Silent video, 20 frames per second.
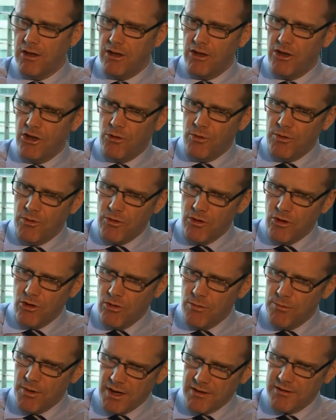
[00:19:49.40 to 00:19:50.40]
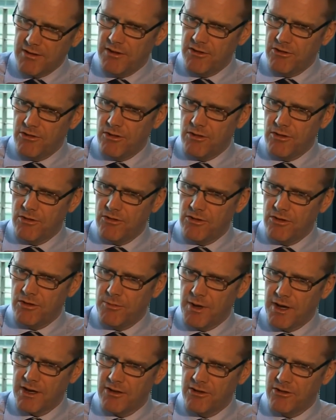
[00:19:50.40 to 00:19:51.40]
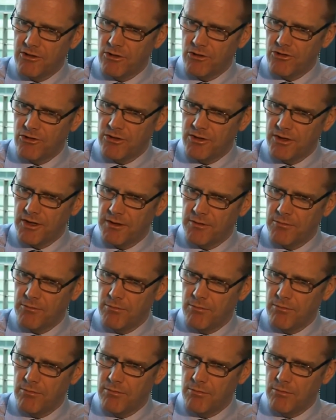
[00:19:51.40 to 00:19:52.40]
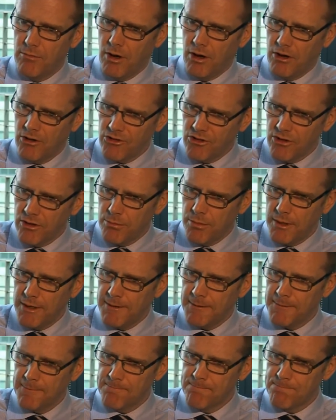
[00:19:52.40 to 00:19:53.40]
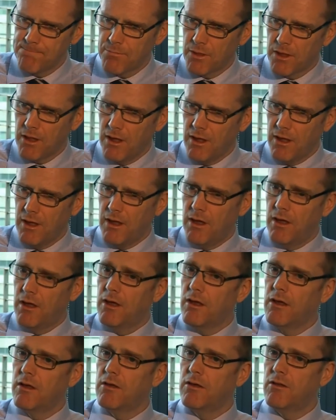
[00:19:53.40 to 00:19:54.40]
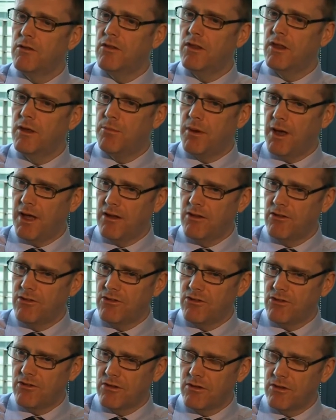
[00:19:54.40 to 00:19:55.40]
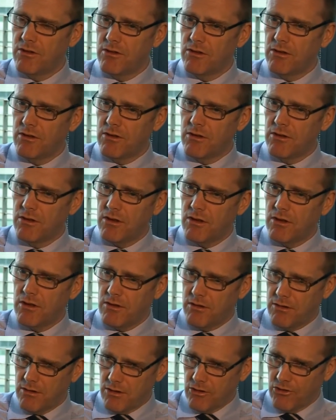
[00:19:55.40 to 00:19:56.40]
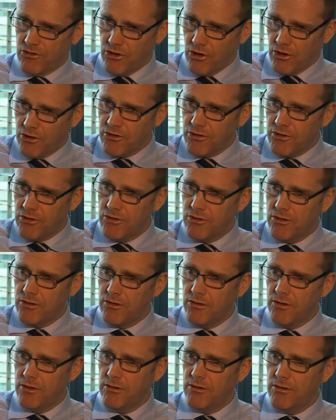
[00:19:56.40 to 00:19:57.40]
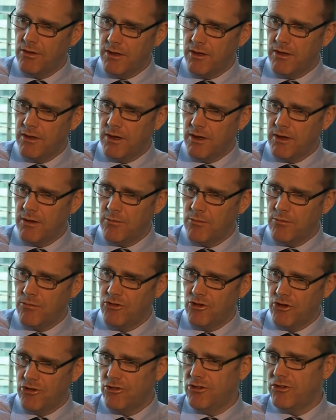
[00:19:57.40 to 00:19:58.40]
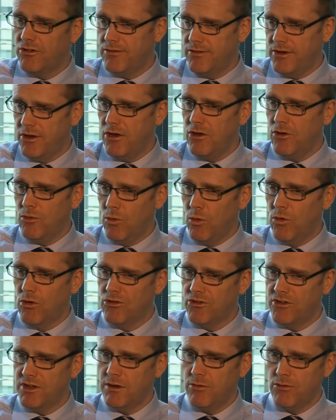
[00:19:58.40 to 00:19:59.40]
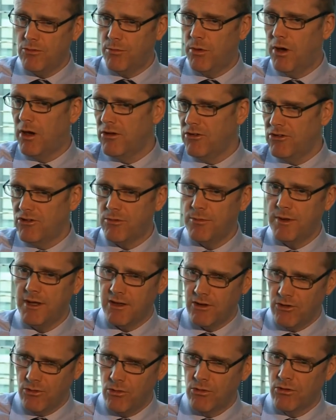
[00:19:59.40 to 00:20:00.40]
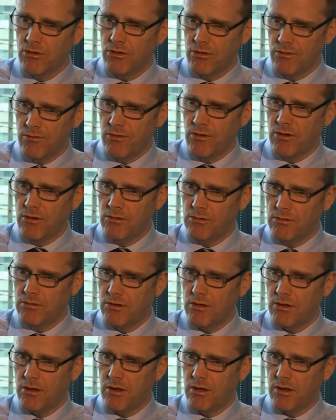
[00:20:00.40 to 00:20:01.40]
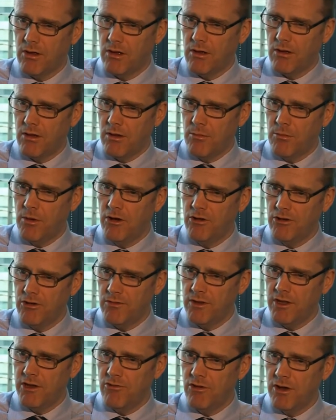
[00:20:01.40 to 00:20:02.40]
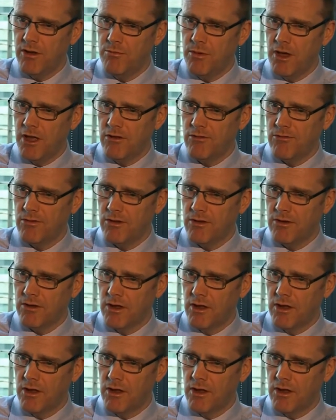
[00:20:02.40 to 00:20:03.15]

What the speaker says: Now, going back then to the McIntosh and Marsden appeal, the appellants asserted that the judge's view was that he was bound to make an order in the full amount of the agreed benefit.